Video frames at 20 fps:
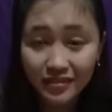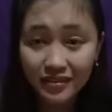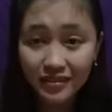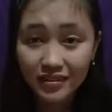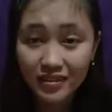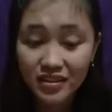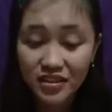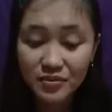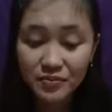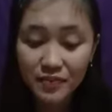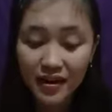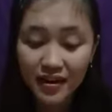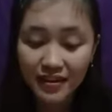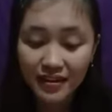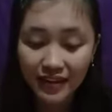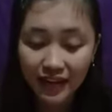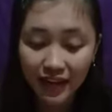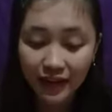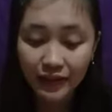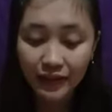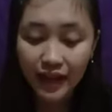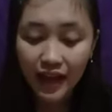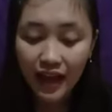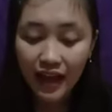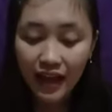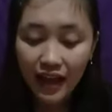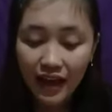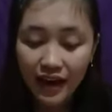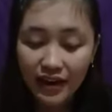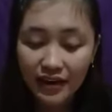These markets
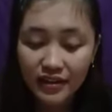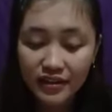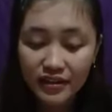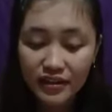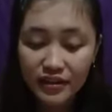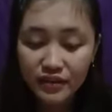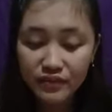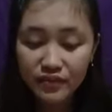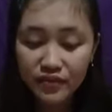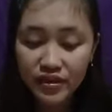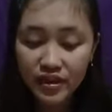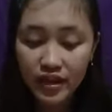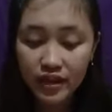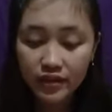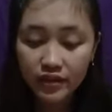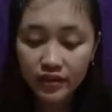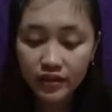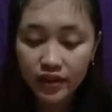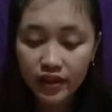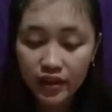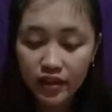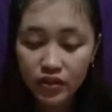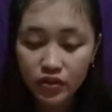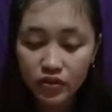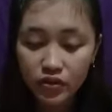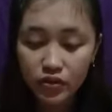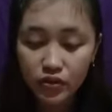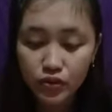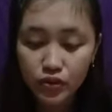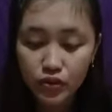are divided
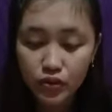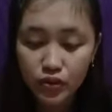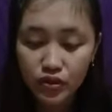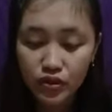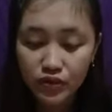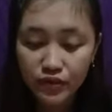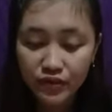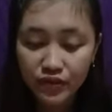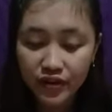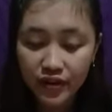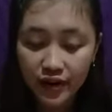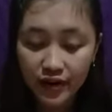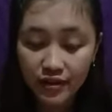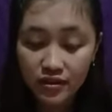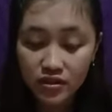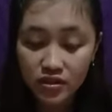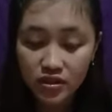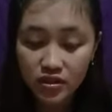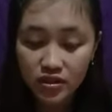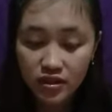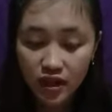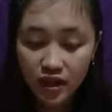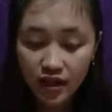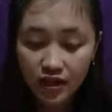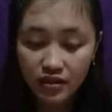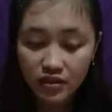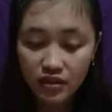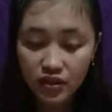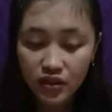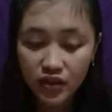into two different
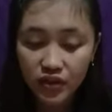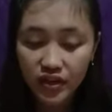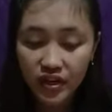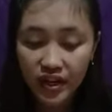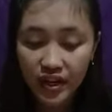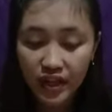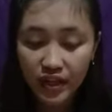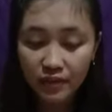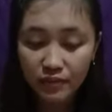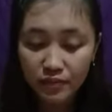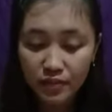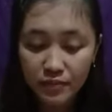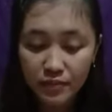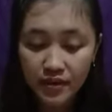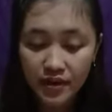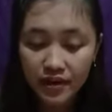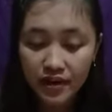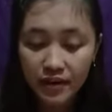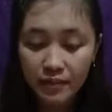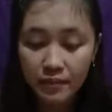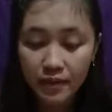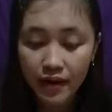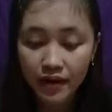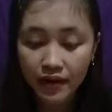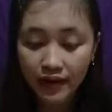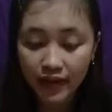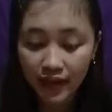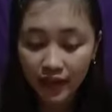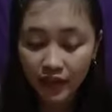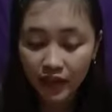categories: primary
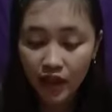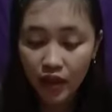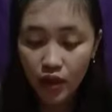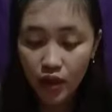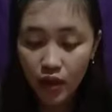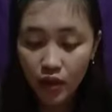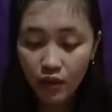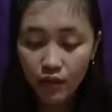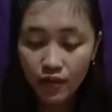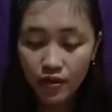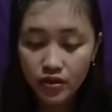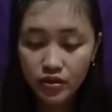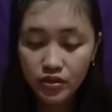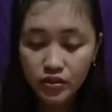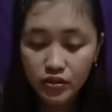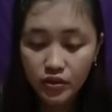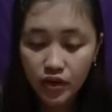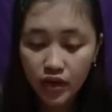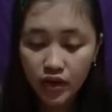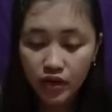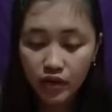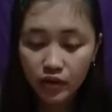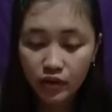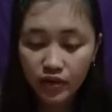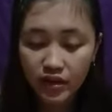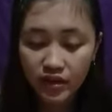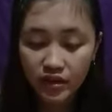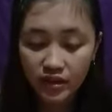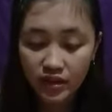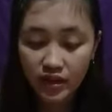market, where new
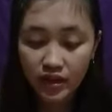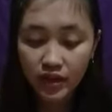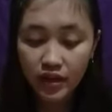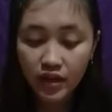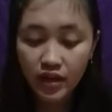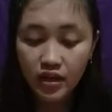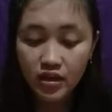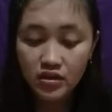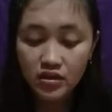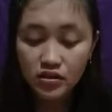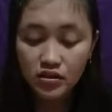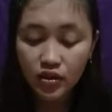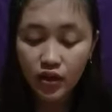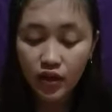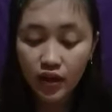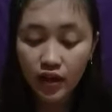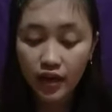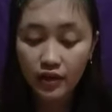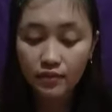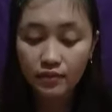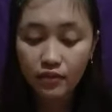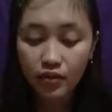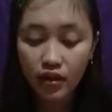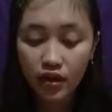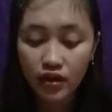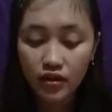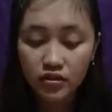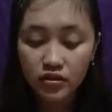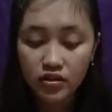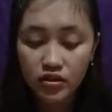equity, stock and
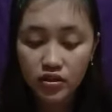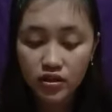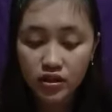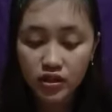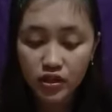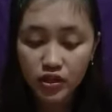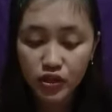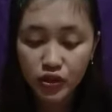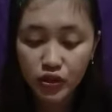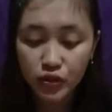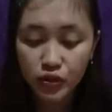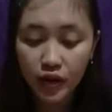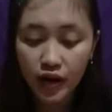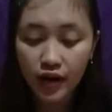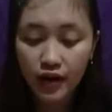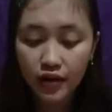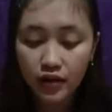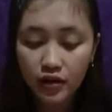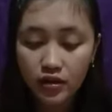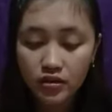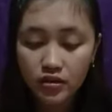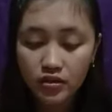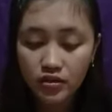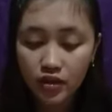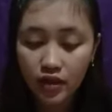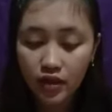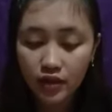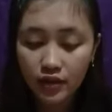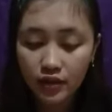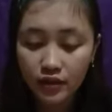bonds issued are
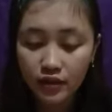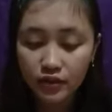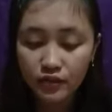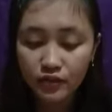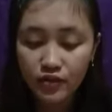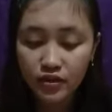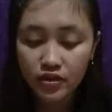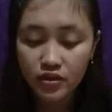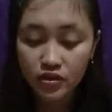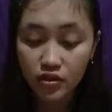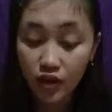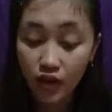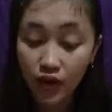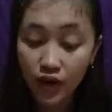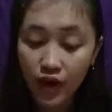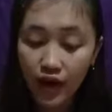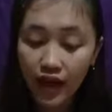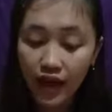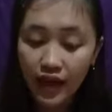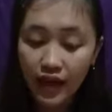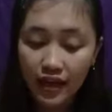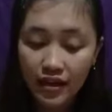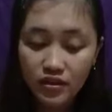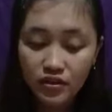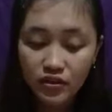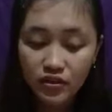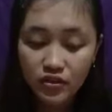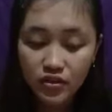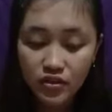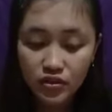sold investors,
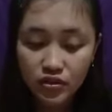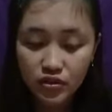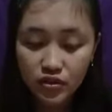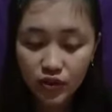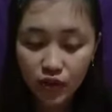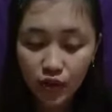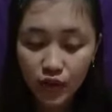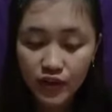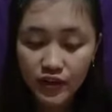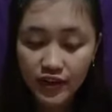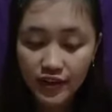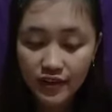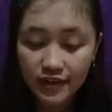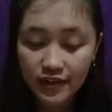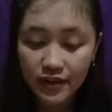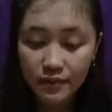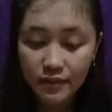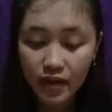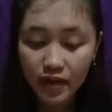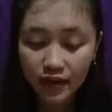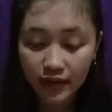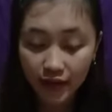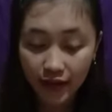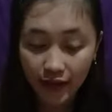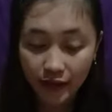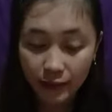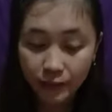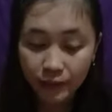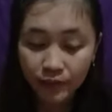and secondary market,